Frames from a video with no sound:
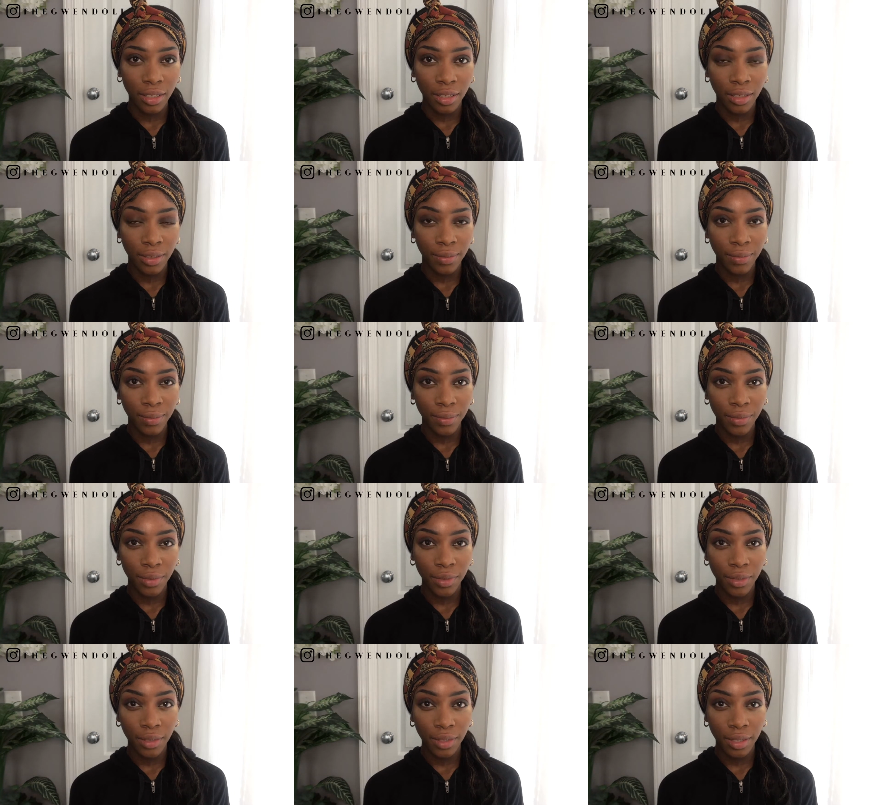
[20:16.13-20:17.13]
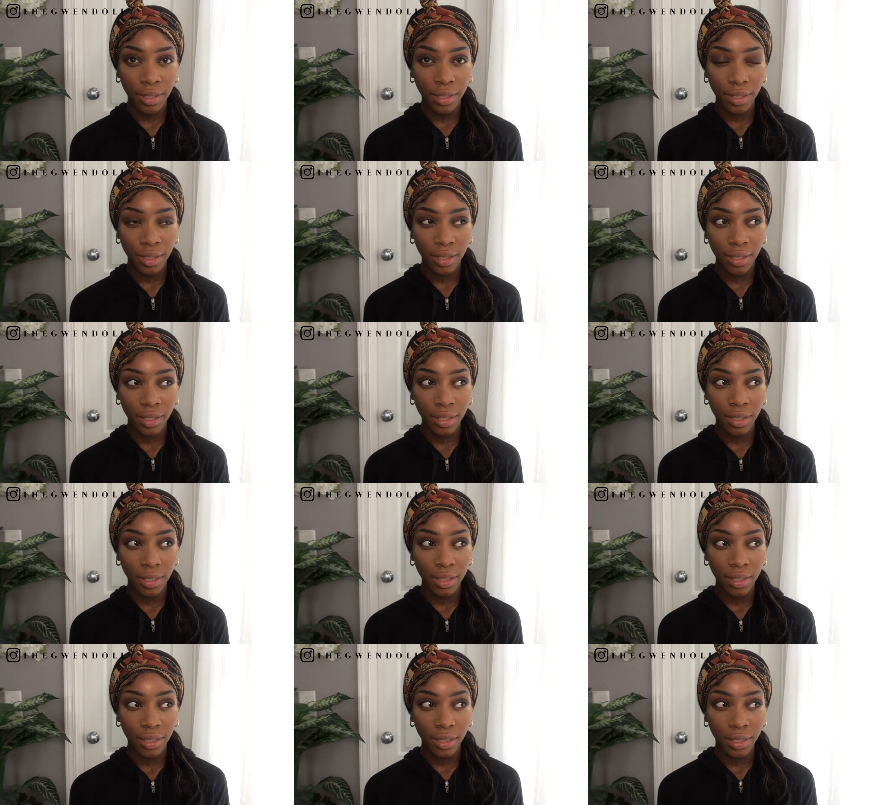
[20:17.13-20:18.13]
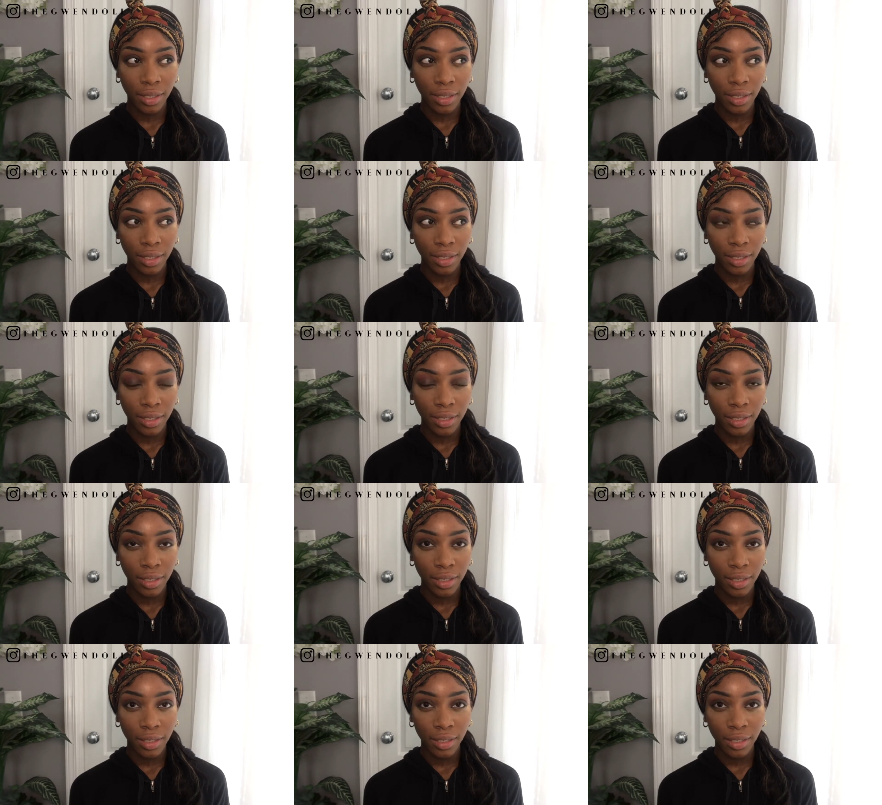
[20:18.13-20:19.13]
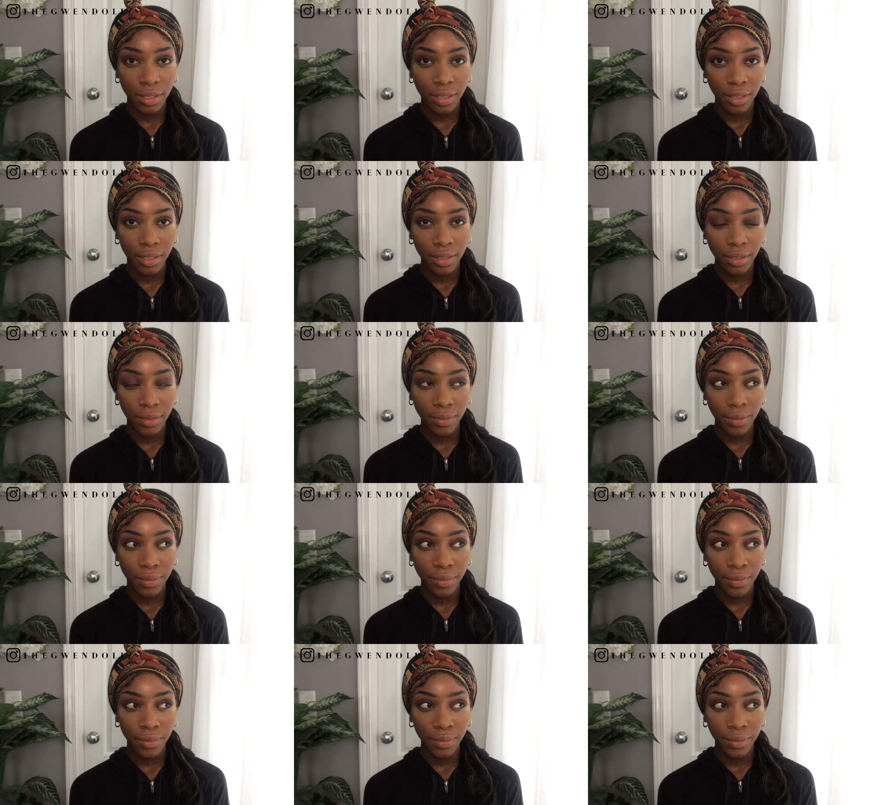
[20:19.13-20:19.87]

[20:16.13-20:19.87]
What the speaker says: Nobody speaks.